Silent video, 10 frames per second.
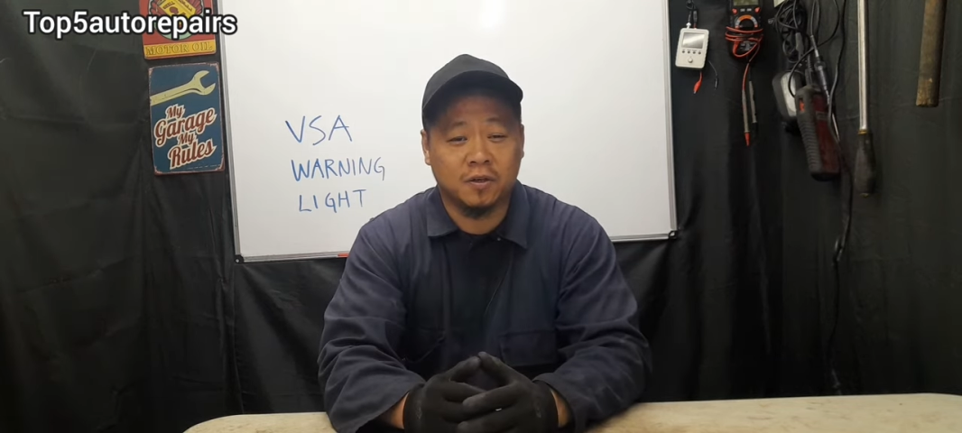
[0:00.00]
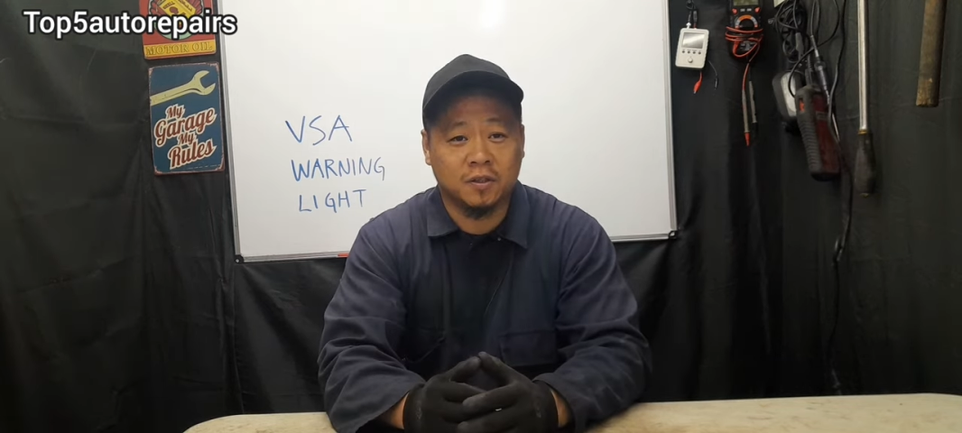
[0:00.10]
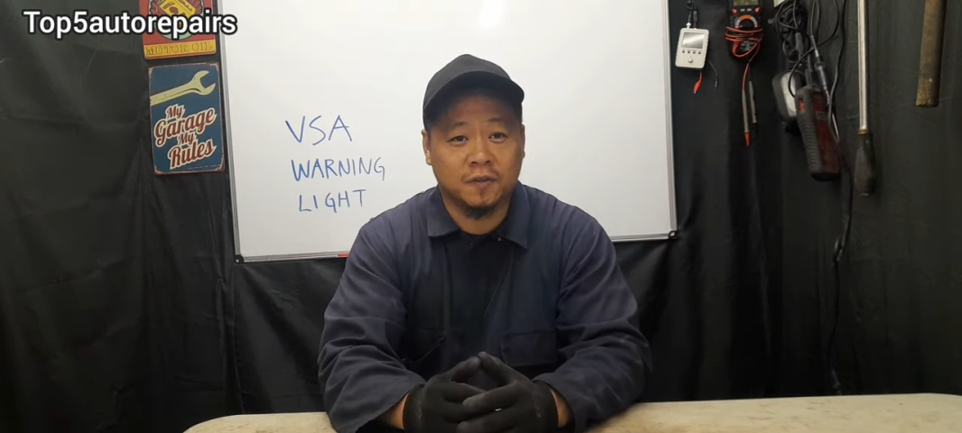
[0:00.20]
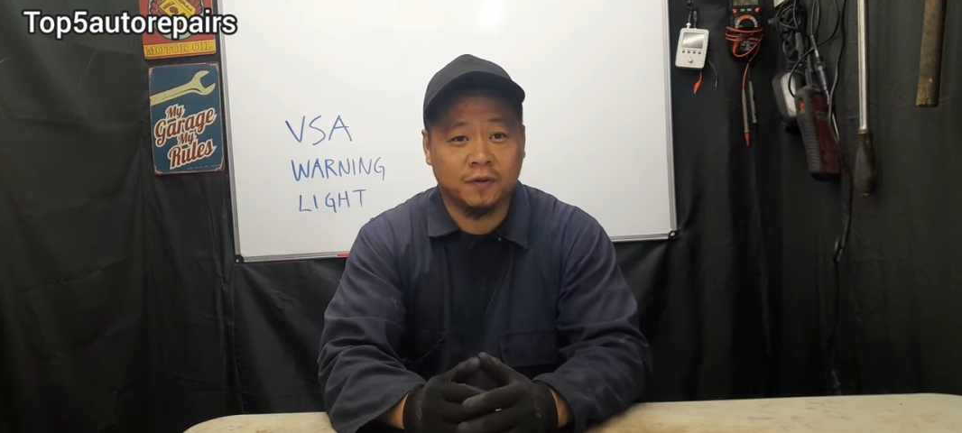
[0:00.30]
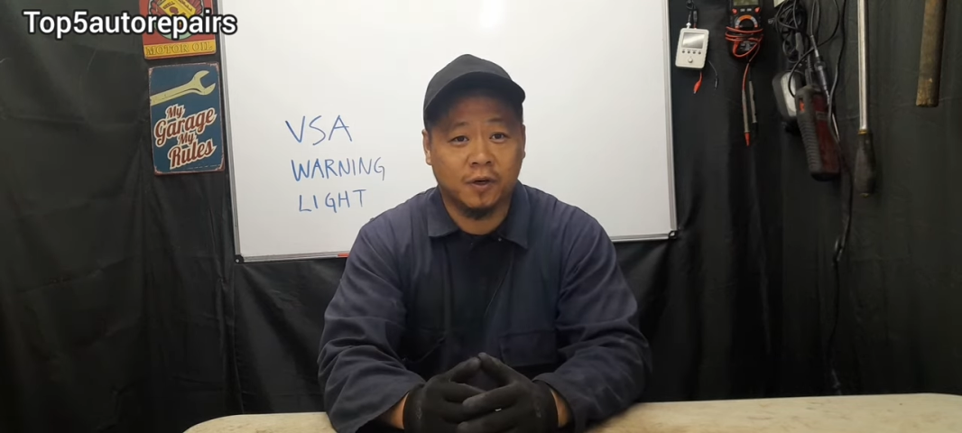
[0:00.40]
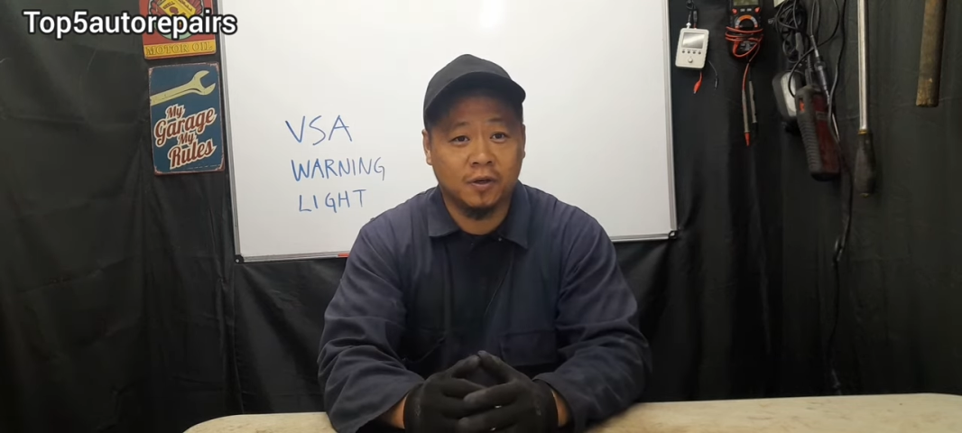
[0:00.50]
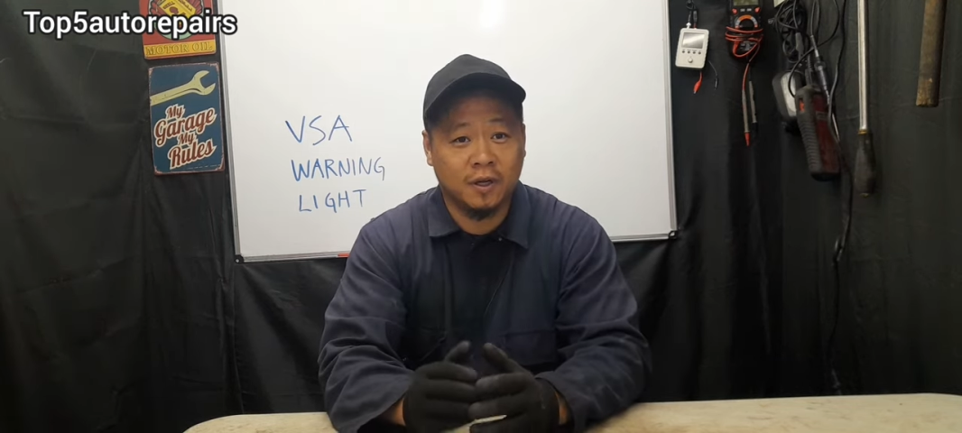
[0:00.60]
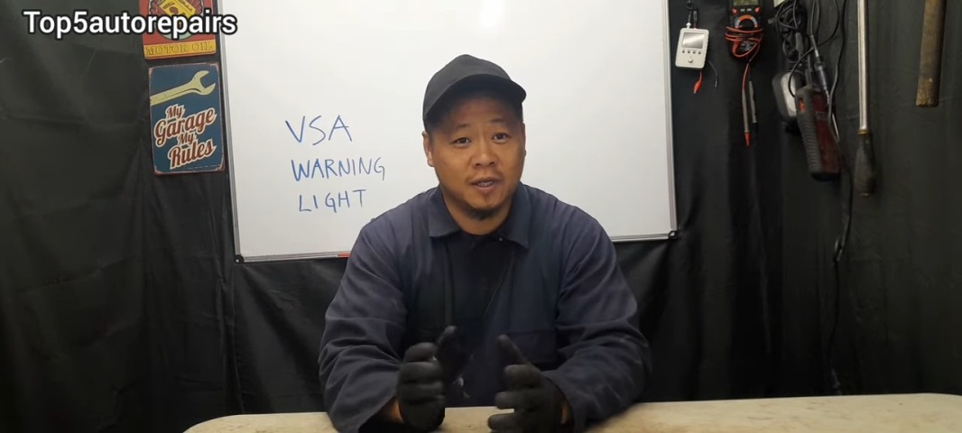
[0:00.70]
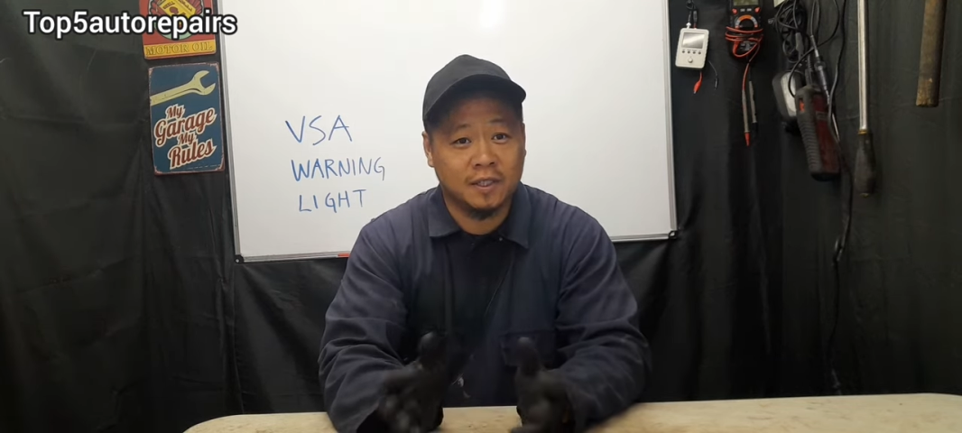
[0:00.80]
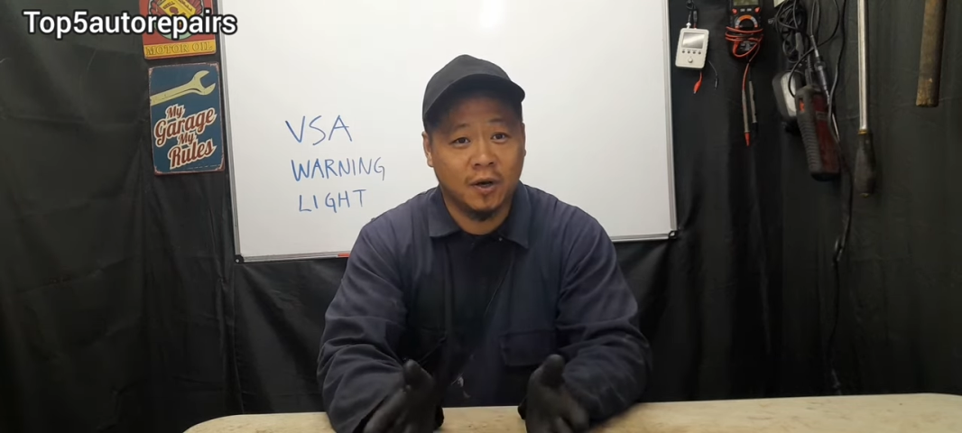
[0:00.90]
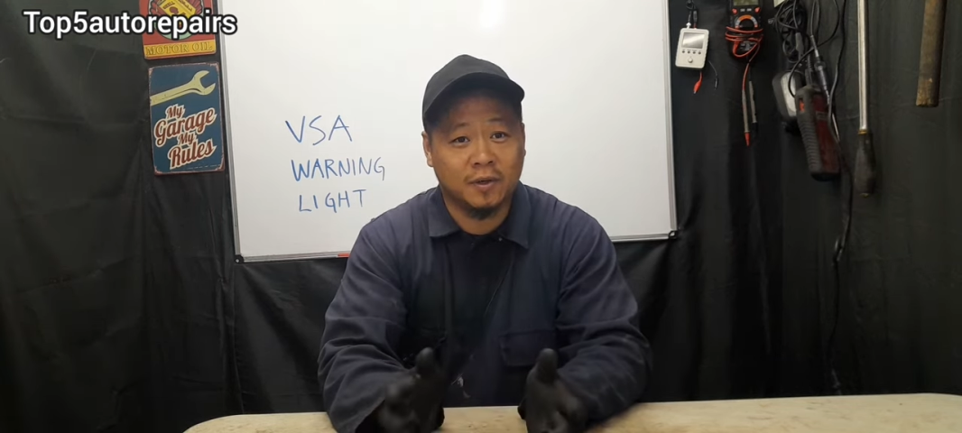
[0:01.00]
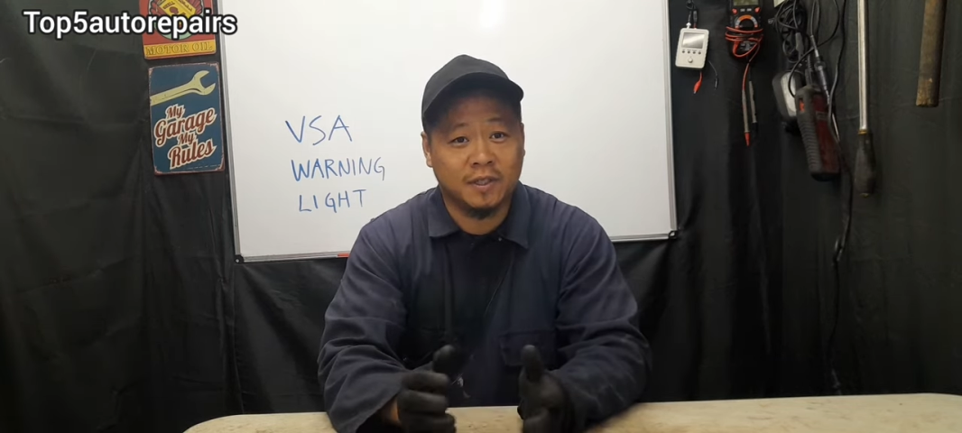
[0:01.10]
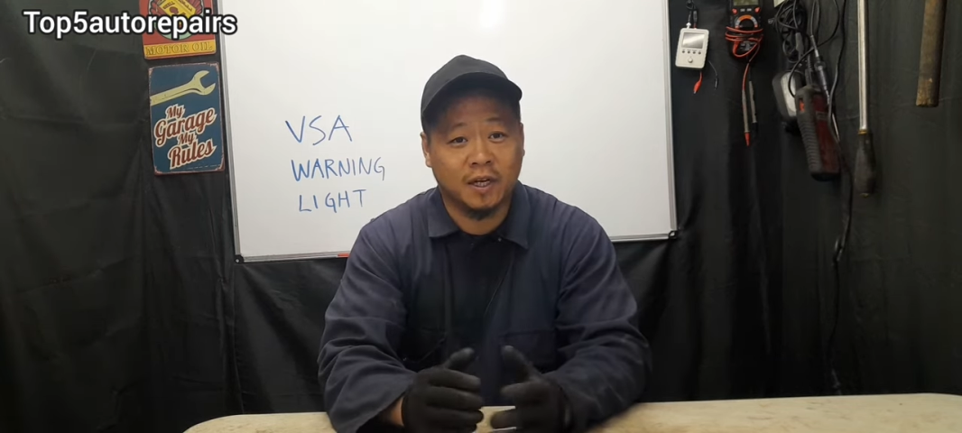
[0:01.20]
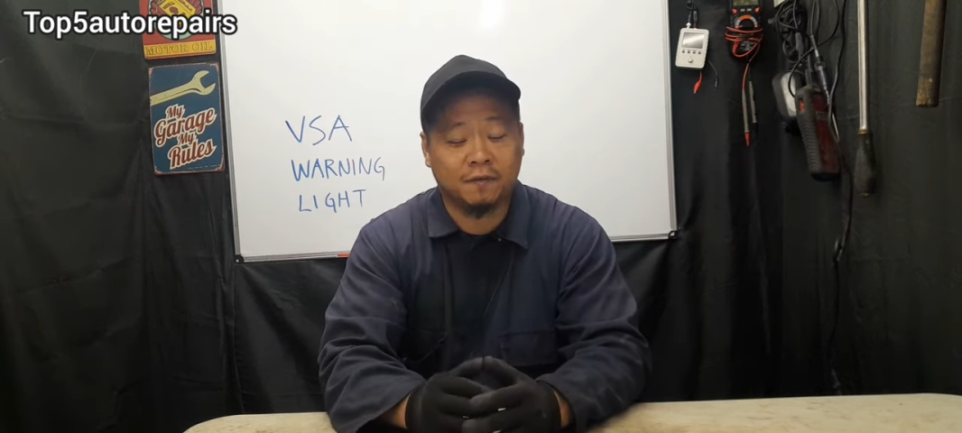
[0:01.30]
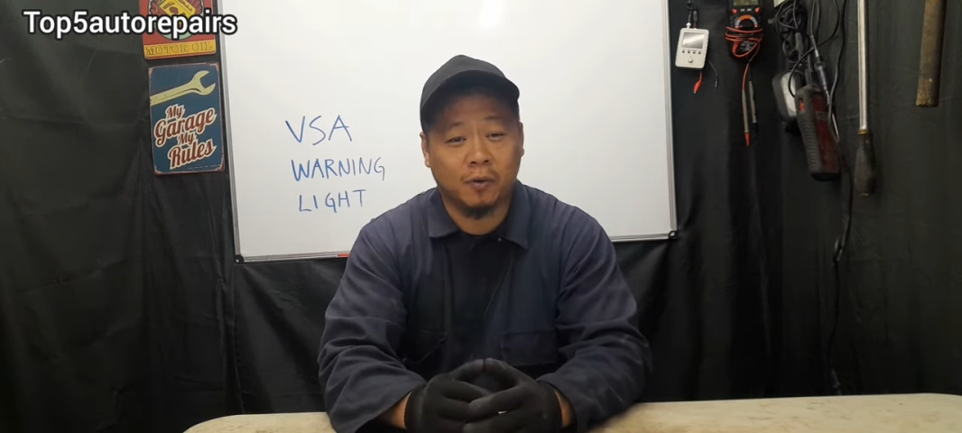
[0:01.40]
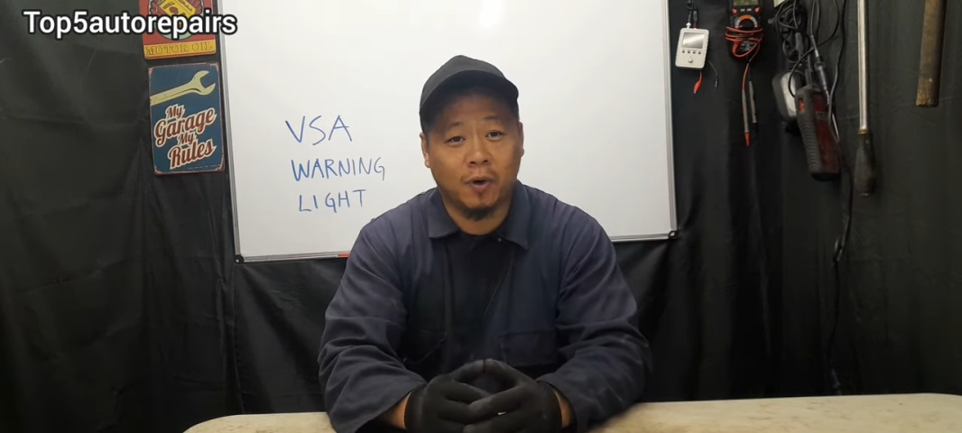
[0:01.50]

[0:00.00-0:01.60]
useful. As always, thanks for